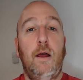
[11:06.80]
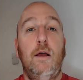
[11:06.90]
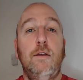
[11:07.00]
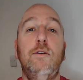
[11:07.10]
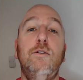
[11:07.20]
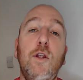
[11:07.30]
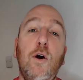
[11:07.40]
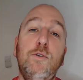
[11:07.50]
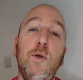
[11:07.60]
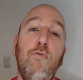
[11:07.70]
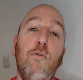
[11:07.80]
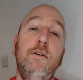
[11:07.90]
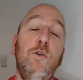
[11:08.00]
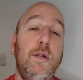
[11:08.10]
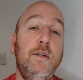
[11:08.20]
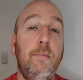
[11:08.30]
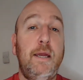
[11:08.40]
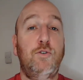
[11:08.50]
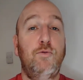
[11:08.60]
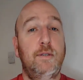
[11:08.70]
So it's no surprise that when
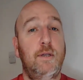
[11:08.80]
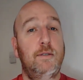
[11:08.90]
Dimitri sits